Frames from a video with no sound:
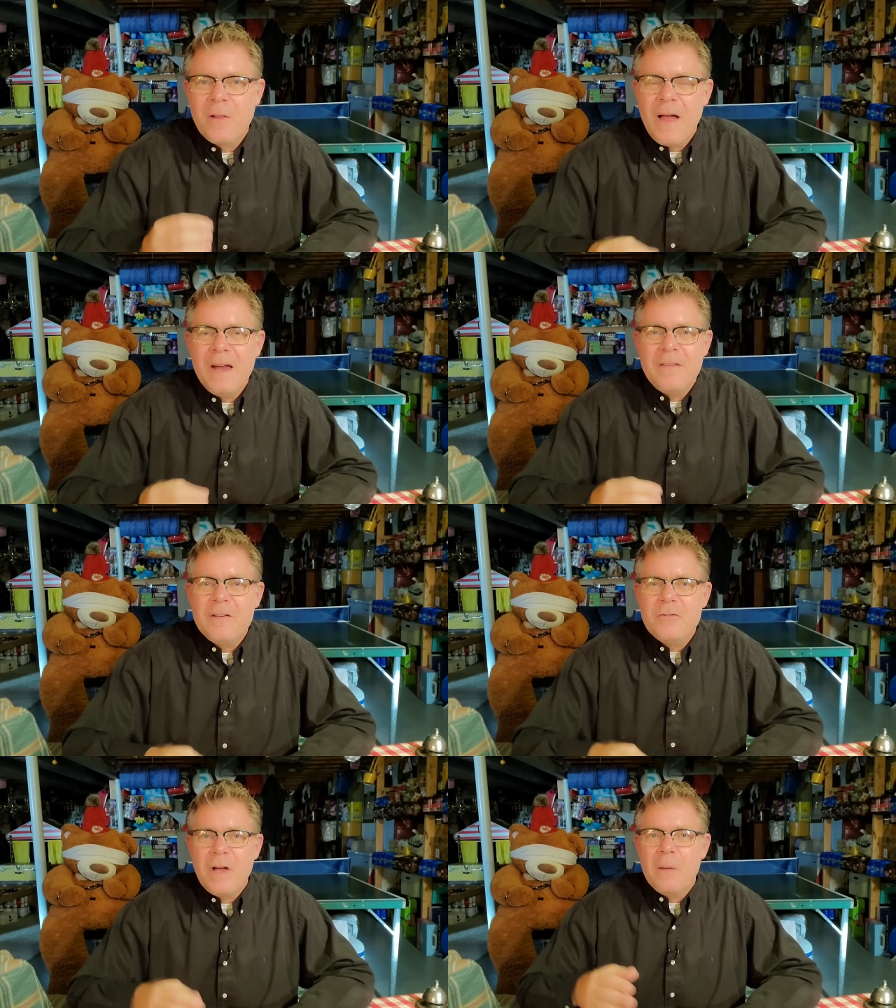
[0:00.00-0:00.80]
A lot of
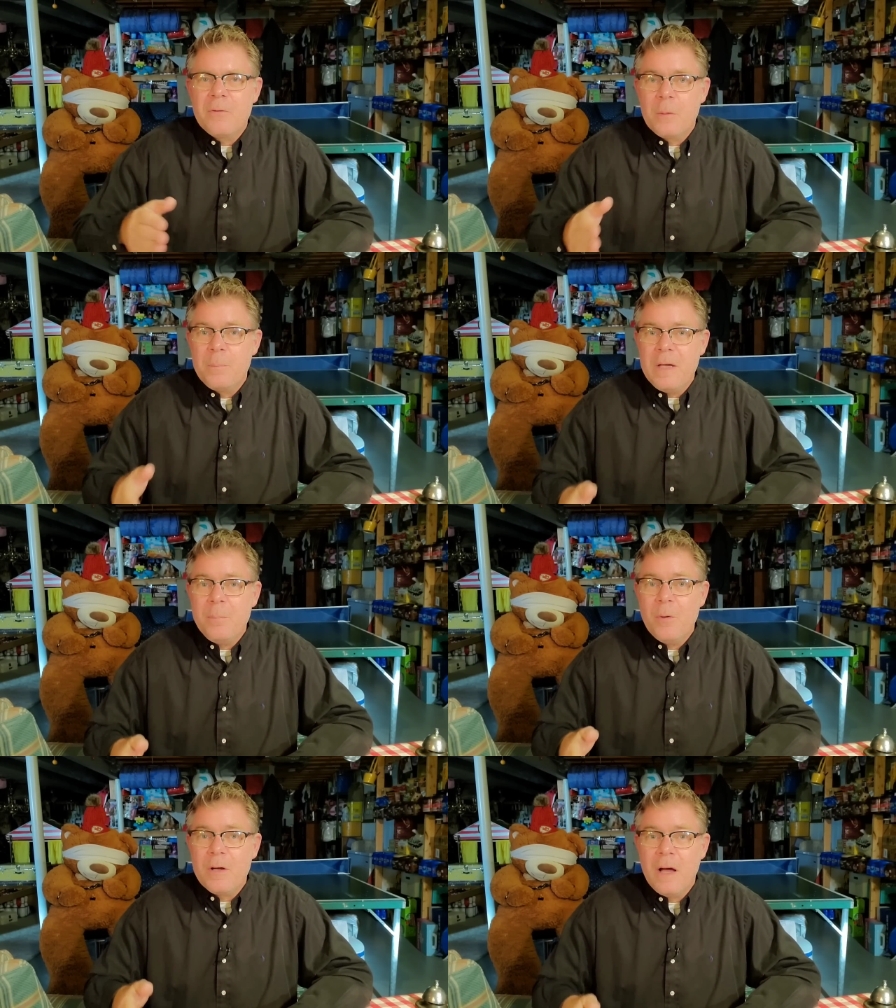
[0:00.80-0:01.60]
these jobs are
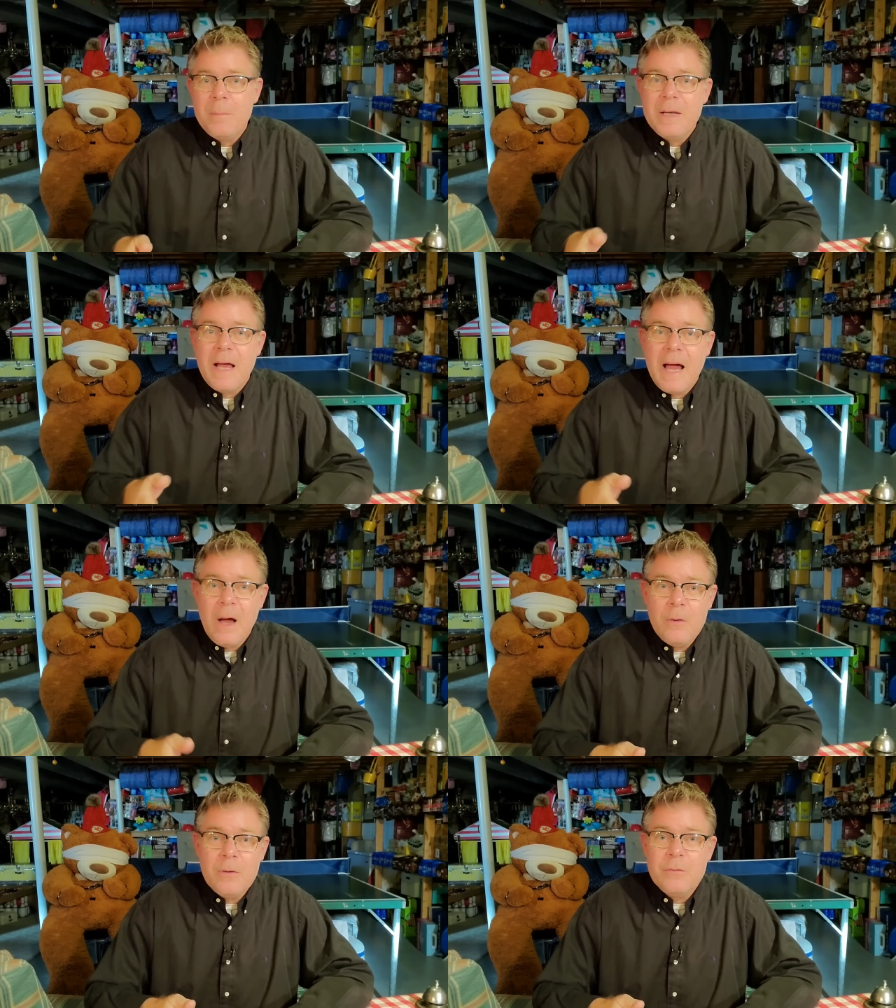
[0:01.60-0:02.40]
people coming
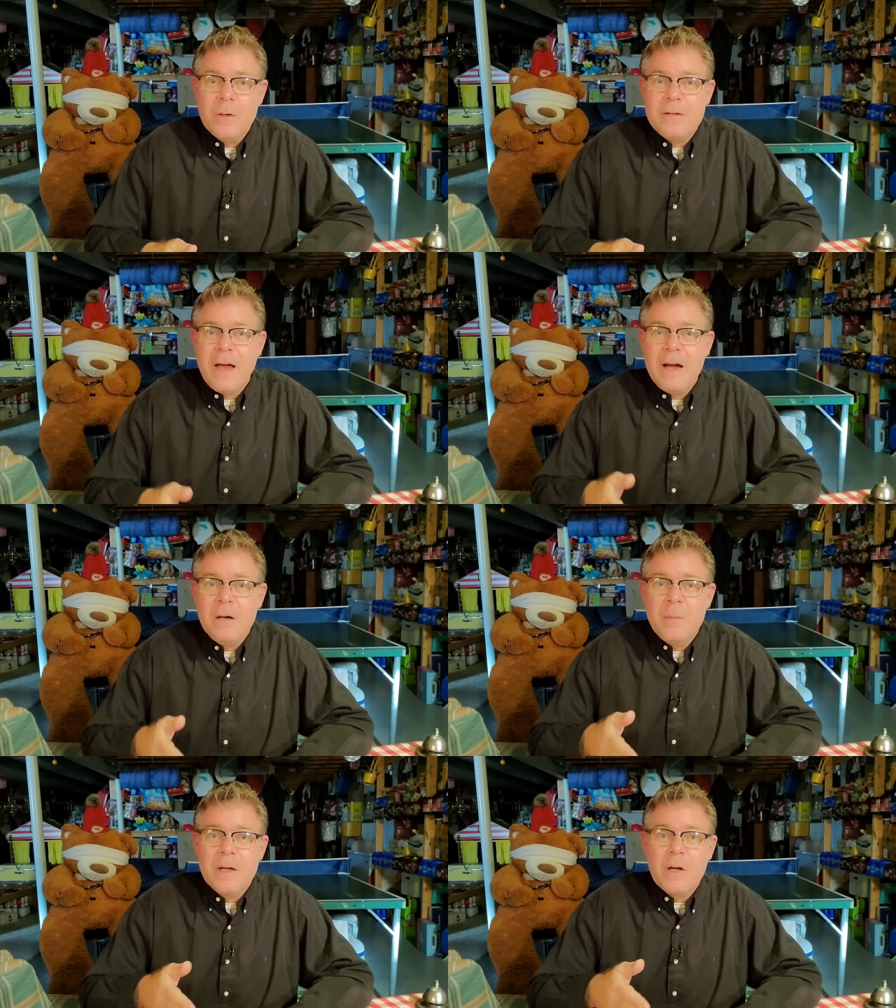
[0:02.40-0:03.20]
out of
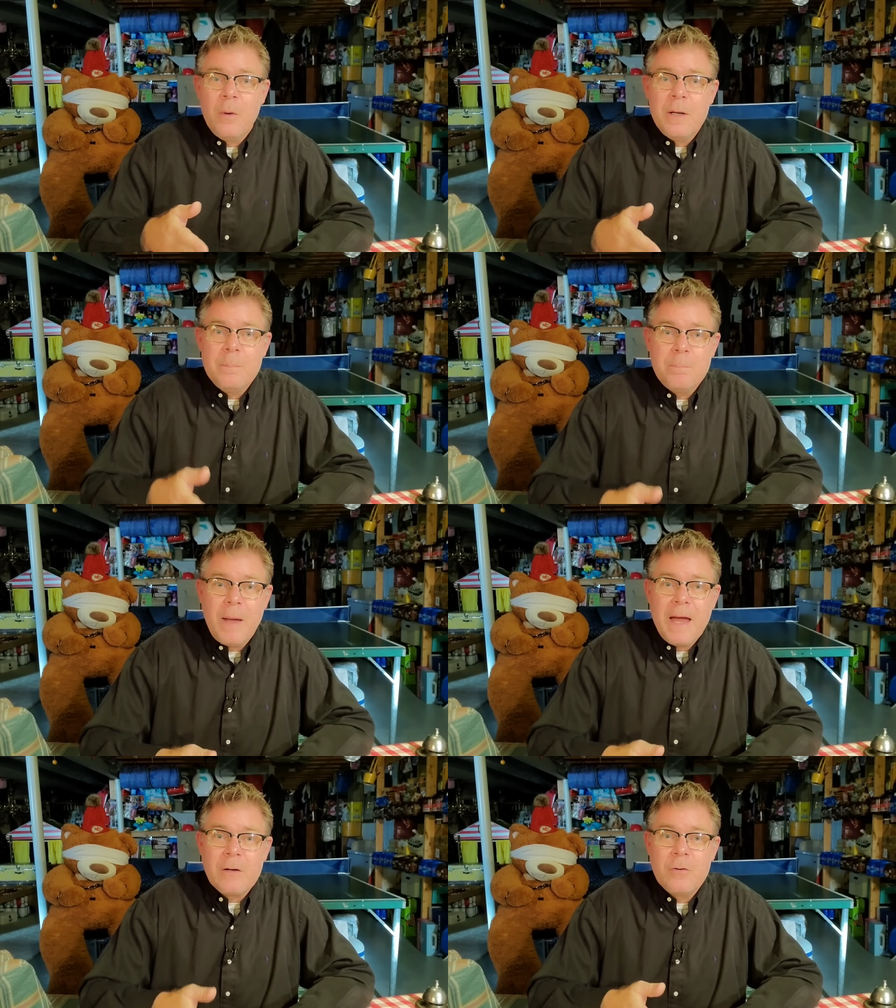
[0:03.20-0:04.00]
retirement going
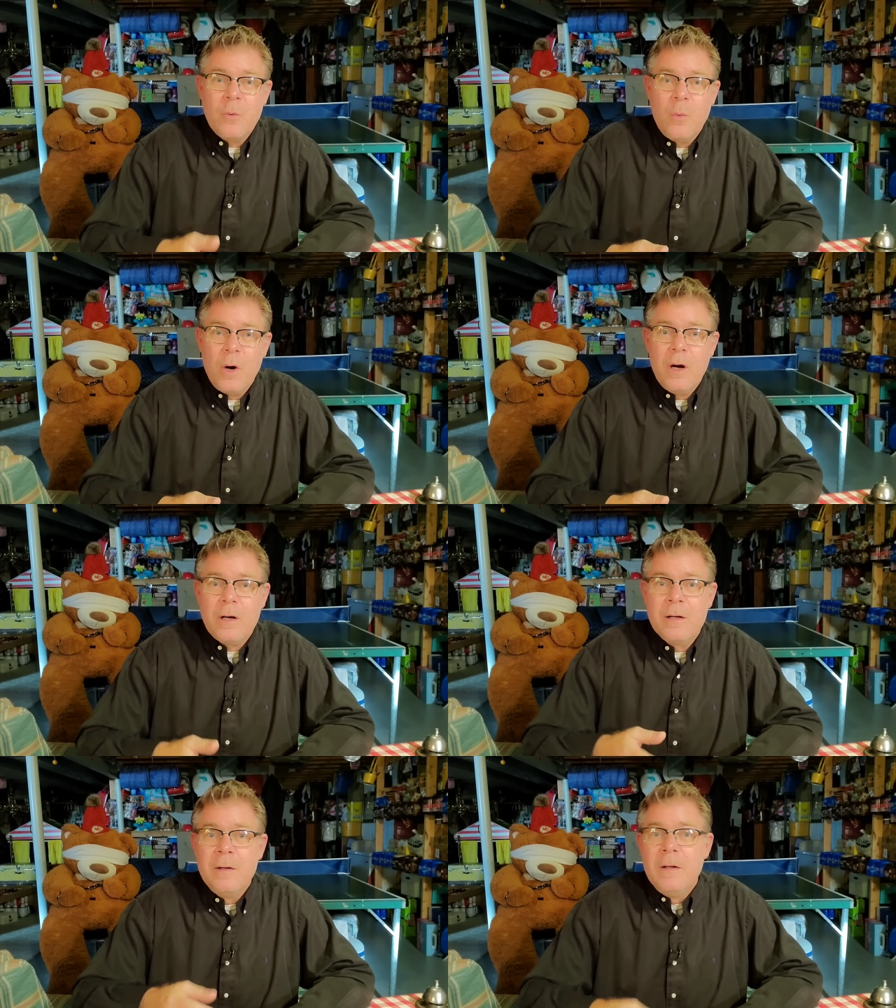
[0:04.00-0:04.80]
back to
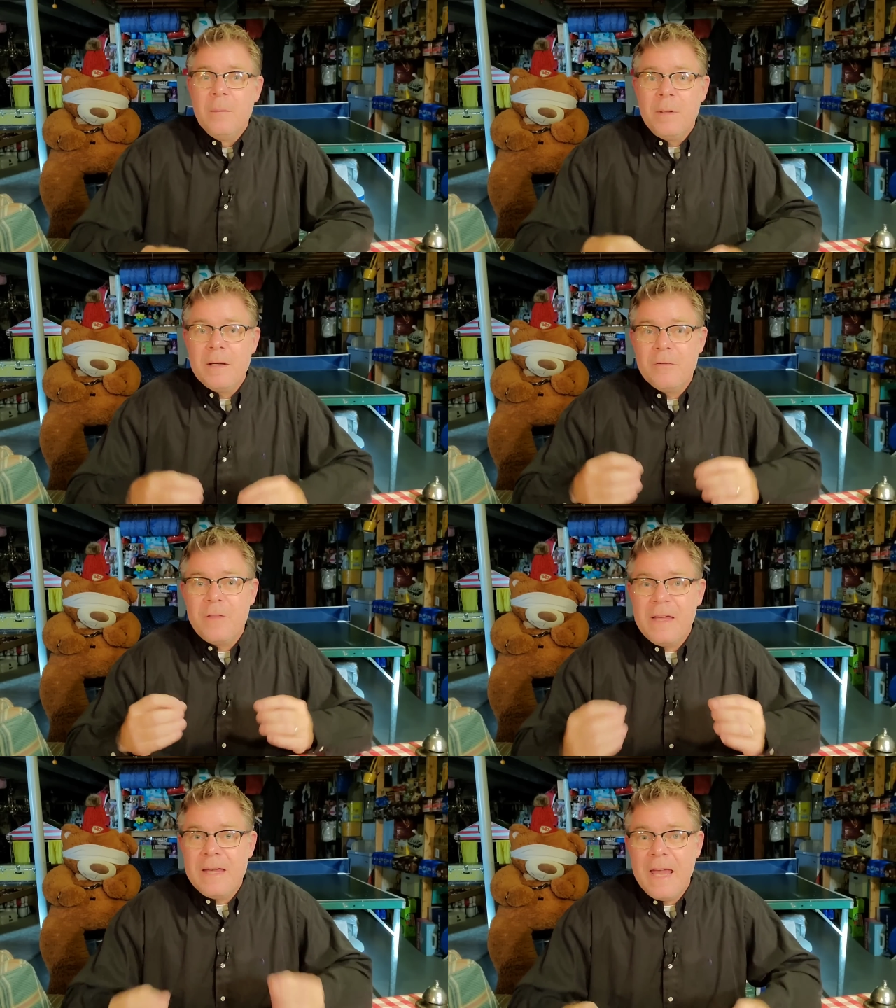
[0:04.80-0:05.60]
work because
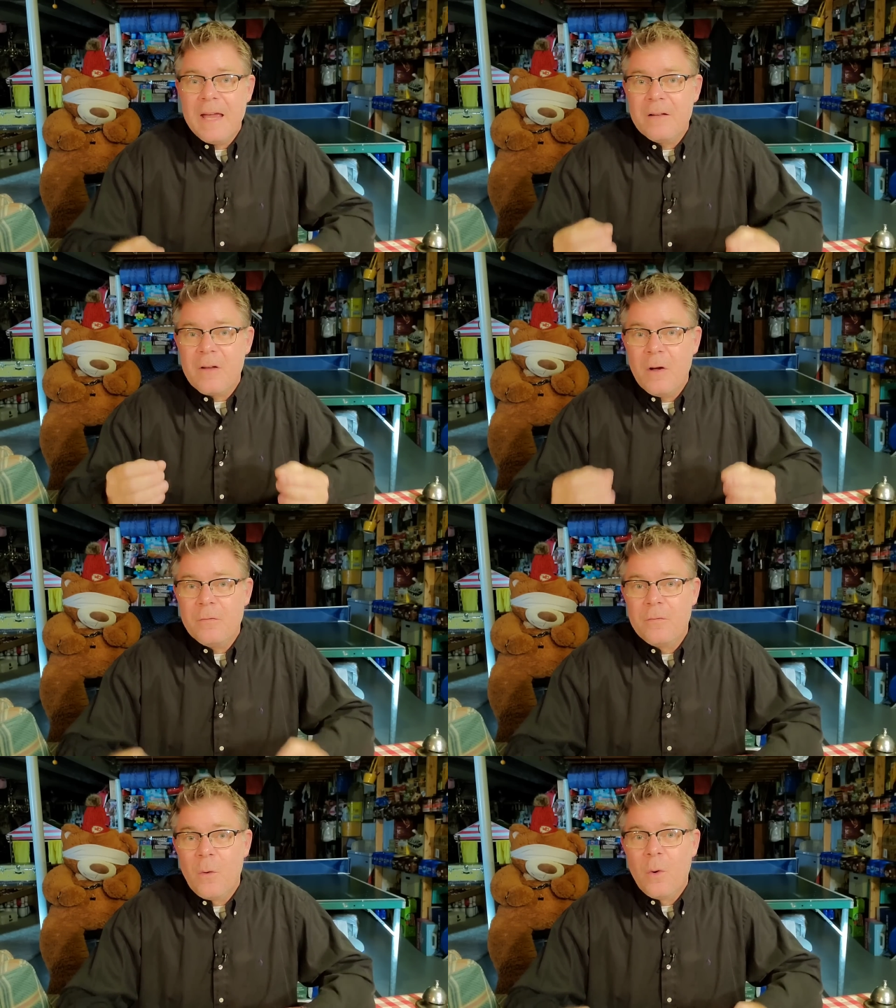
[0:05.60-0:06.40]
they can't
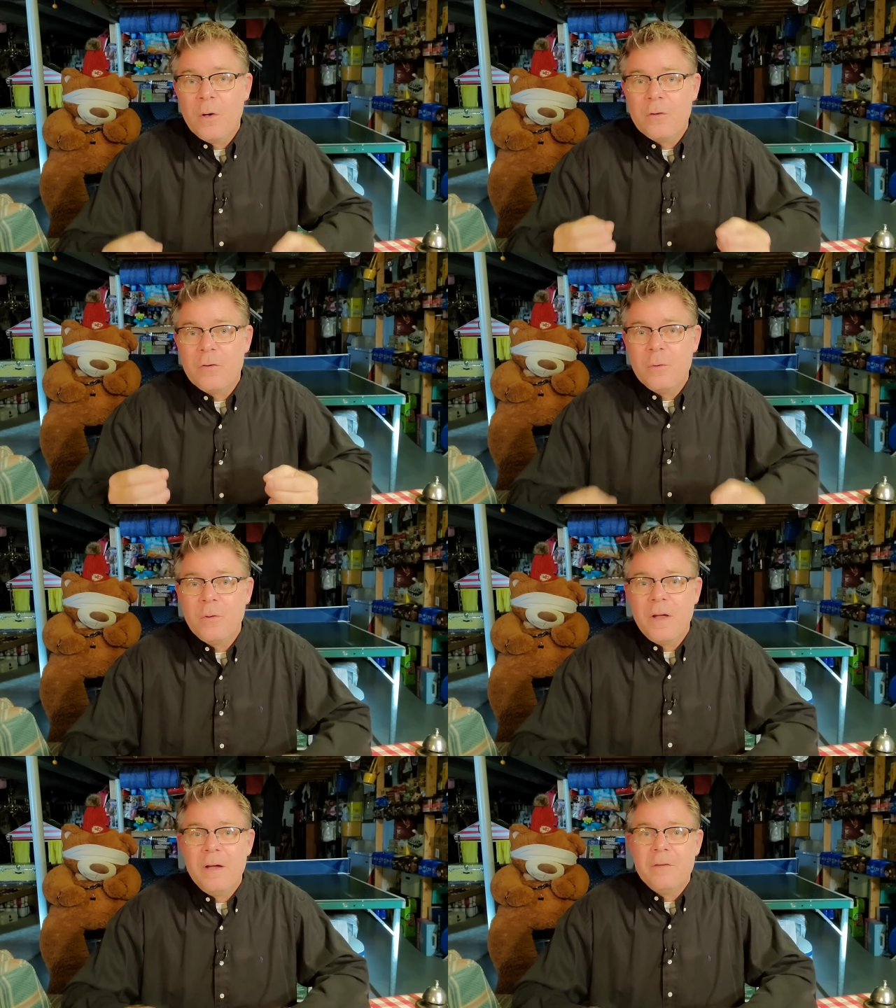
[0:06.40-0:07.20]
afford to
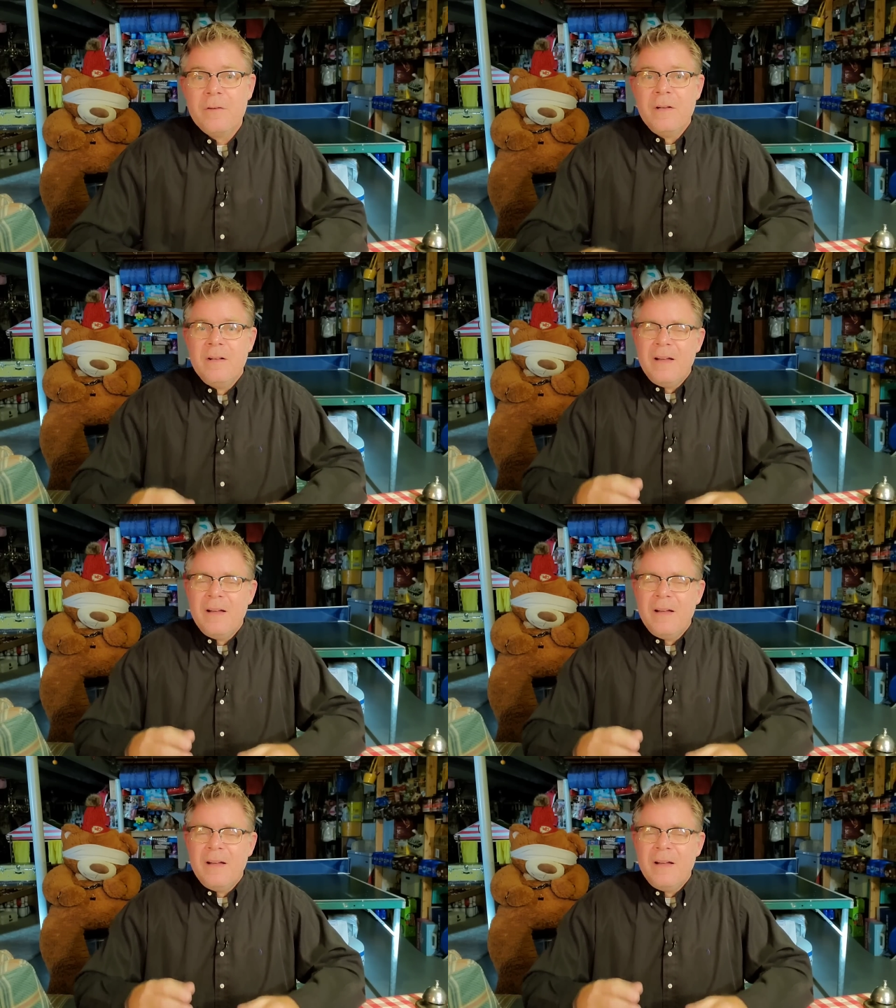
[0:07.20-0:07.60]
live.